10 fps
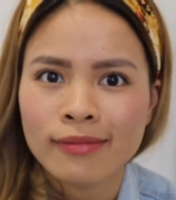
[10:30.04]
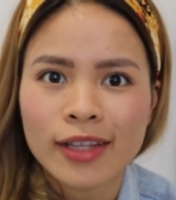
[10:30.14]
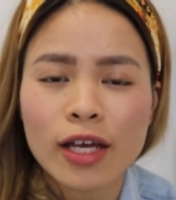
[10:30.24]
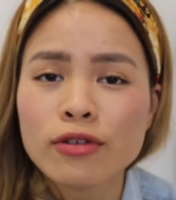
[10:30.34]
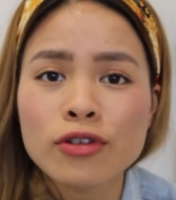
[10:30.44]

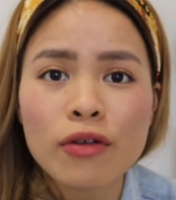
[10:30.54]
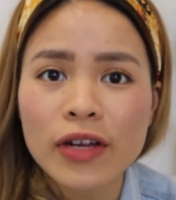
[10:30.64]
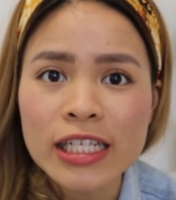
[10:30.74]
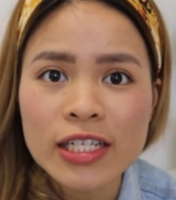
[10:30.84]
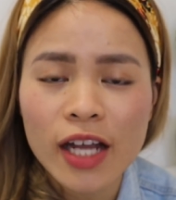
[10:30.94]
there was no
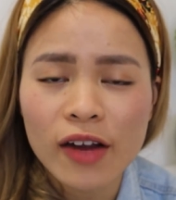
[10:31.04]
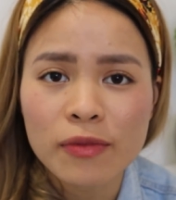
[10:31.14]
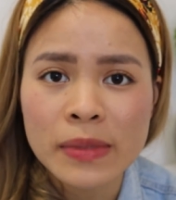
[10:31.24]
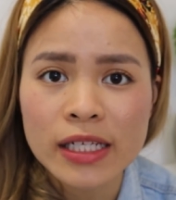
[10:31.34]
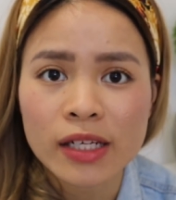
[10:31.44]
reason to care for
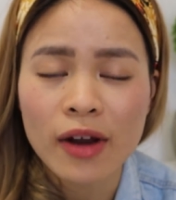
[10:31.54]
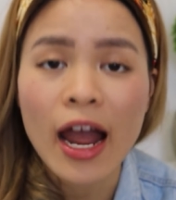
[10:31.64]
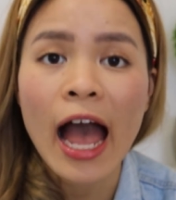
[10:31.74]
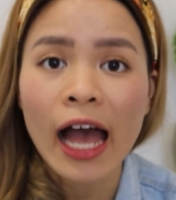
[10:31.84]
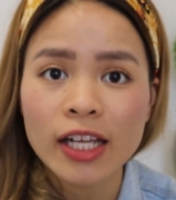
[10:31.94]
my skin, right? I
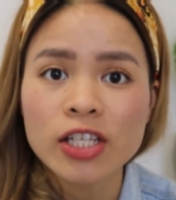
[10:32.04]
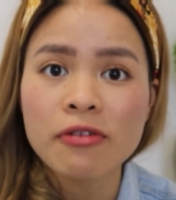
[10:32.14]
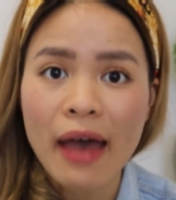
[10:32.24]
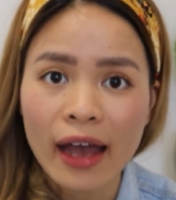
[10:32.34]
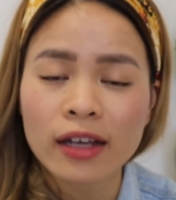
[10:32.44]
had
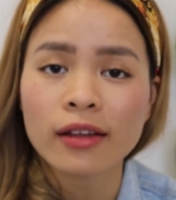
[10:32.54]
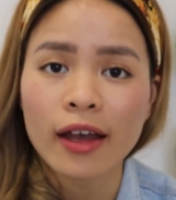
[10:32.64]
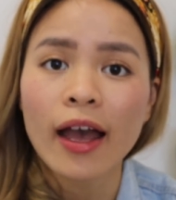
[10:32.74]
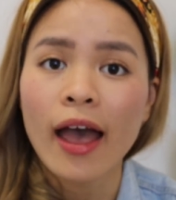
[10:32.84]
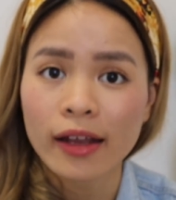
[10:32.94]
to act
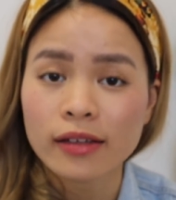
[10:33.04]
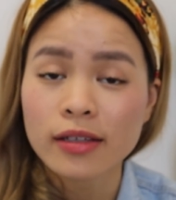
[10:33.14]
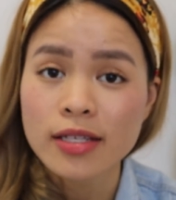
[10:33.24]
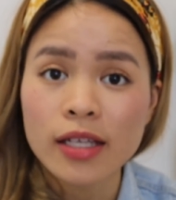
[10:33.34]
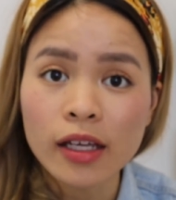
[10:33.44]
like I had
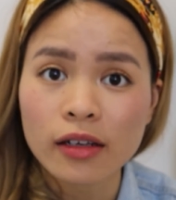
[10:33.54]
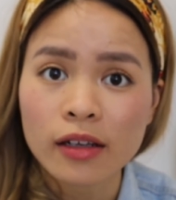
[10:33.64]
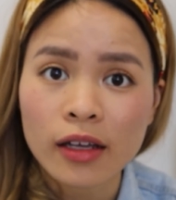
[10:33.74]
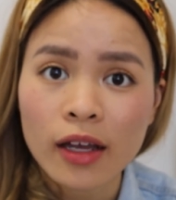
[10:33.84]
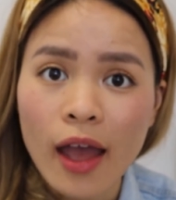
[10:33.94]
clear skin.
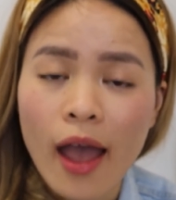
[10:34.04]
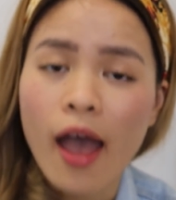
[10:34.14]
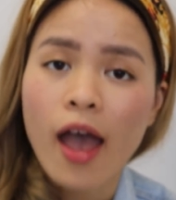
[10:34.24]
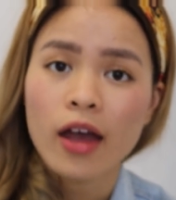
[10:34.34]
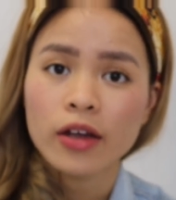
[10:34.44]

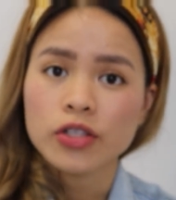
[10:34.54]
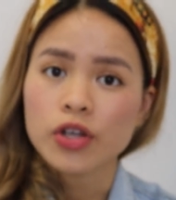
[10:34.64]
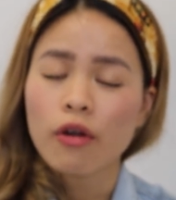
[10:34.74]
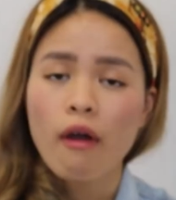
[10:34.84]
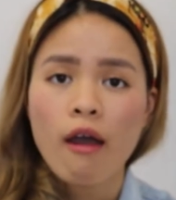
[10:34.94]

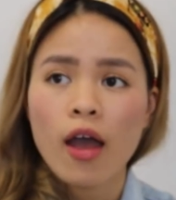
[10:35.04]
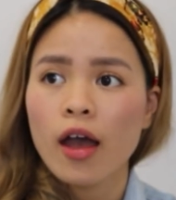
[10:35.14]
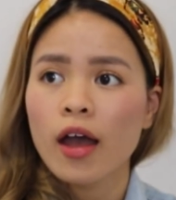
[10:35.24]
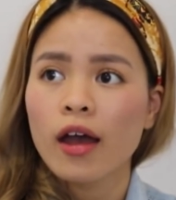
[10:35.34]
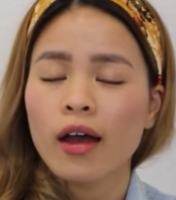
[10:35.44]
So
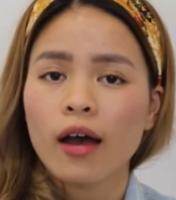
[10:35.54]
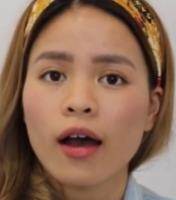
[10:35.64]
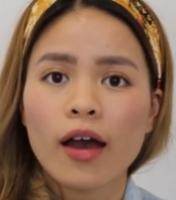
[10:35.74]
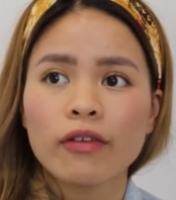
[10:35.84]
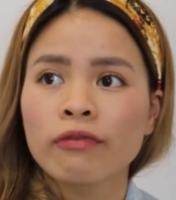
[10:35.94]

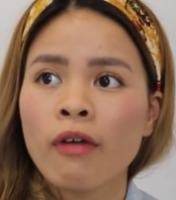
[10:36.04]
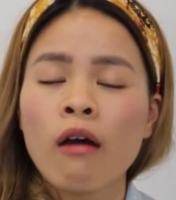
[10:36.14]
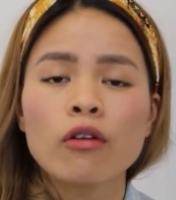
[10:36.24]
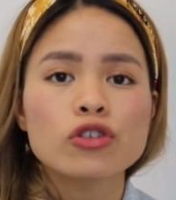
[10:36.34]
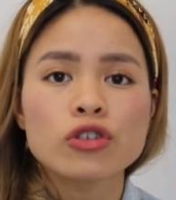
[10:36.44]
I
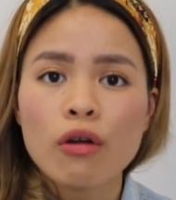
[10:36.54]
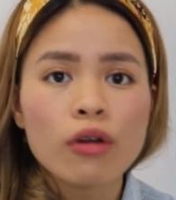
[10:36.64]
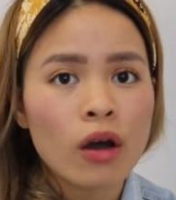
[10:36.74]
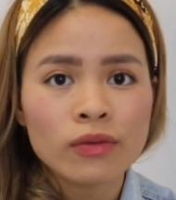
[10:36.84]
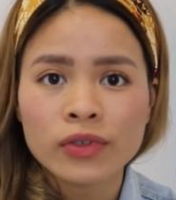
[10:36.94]
felt so
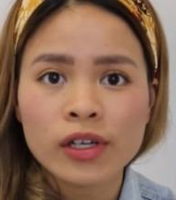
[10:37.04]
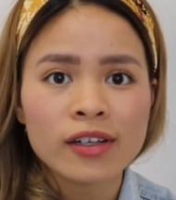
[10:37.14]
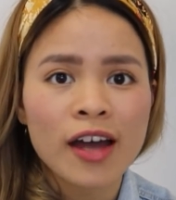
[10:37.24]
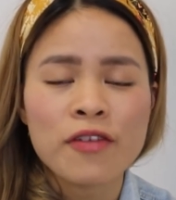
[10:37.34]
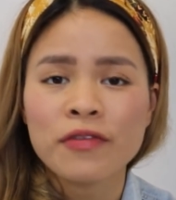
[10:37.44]

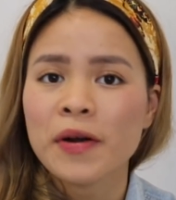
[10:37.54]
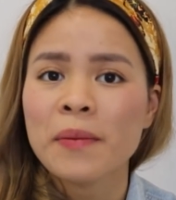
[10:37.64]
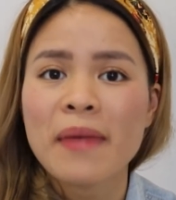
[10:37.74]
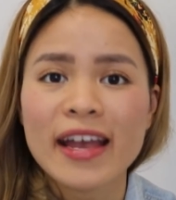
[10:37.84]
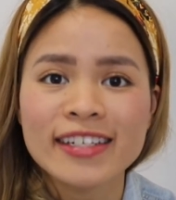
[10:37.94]
confident. I felt
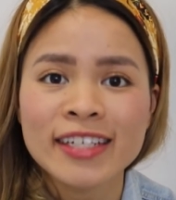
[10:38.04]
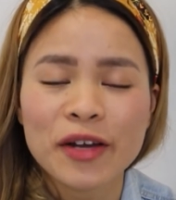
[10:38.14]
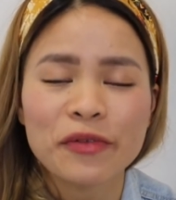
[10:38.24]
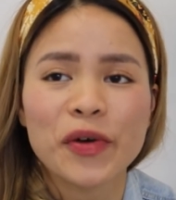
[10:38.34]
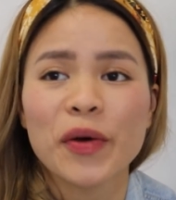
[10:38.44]
amazing. I
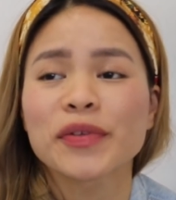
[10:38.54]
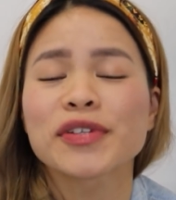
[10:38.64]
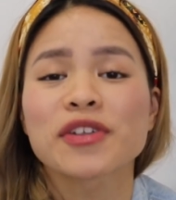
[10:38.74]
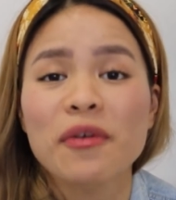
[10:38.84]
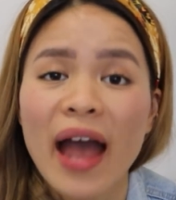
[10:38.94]
felt
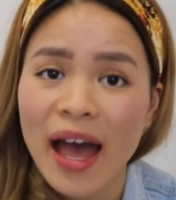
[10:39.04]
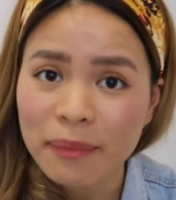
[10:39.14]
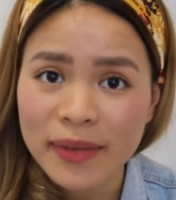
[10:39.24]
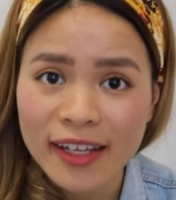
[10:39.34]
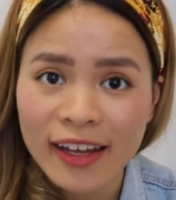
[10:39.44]
so
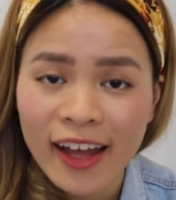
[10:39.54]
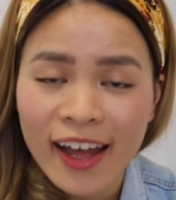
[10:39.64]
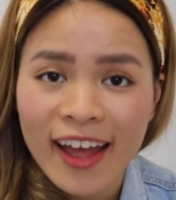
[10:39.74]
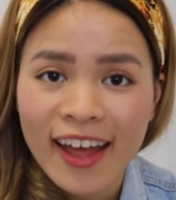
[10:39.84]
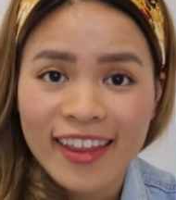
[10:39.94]
happy
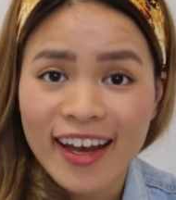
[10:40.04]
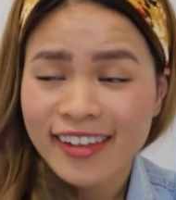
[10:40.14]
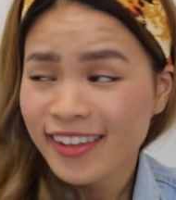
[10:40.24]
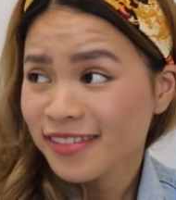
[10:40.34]
that